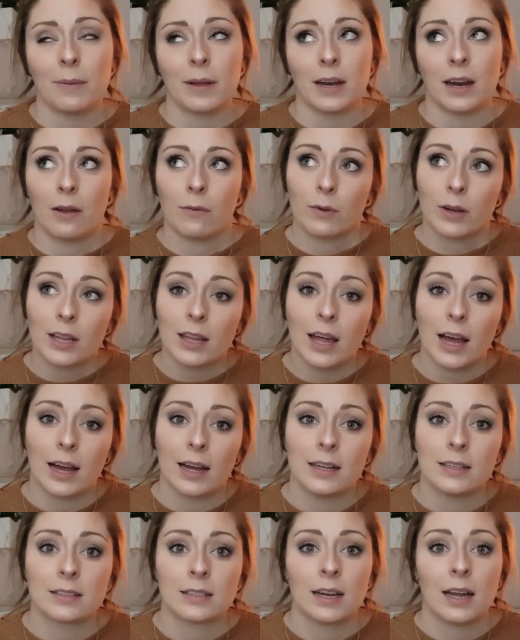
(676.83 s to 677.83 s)
And I
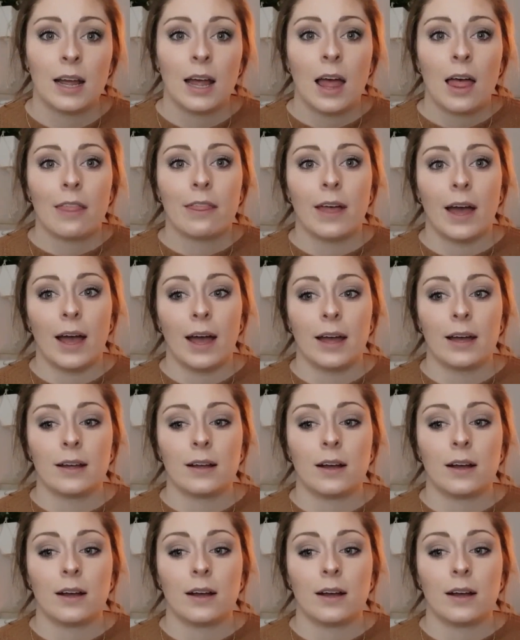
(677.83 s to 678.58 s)
realized that